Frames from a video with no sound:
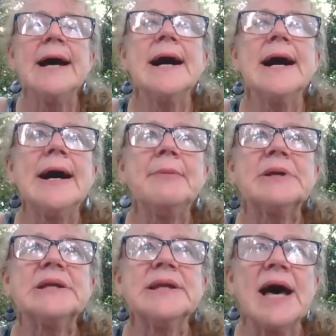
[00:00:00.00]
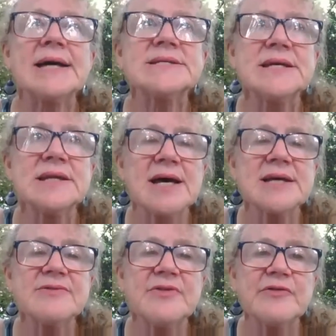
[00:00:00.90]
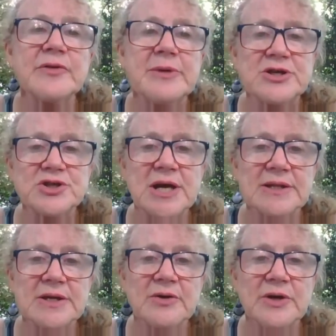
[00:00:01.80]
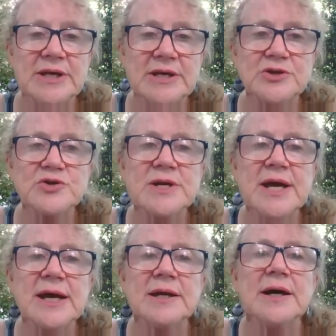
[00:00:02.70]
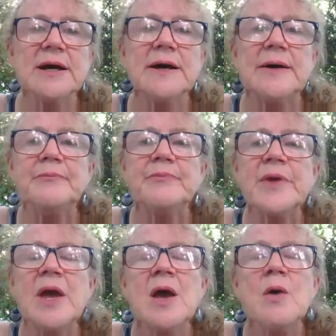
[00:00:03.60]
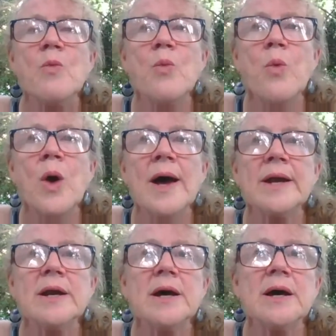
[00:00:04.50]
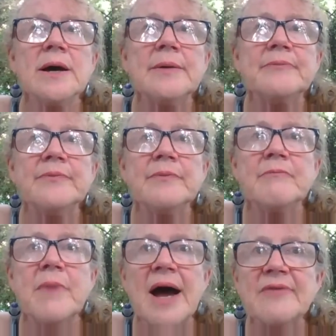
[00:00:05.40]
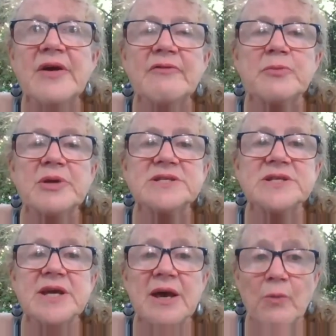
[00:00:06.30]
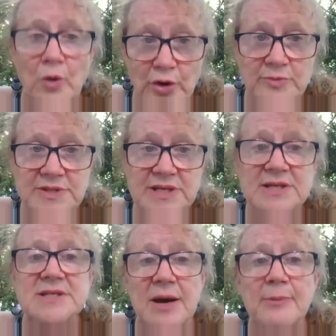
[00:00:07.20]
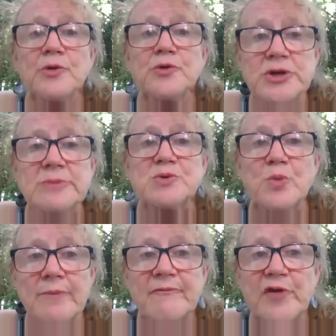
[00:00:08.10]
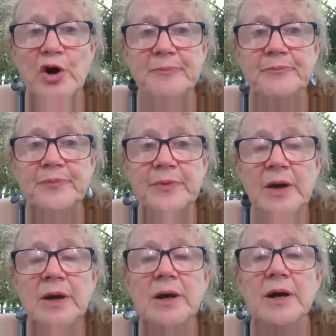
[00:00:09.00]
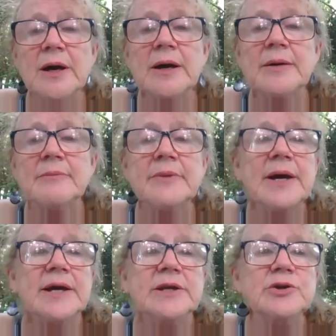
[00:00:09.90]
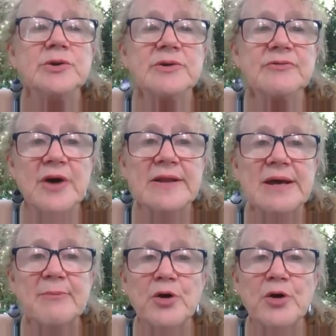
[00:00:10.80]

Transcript: Um, lots and lots of information out there on the internet. Um, what um, my favorite place to get worms is Uncle Jim's Worm Farm um, and you can find them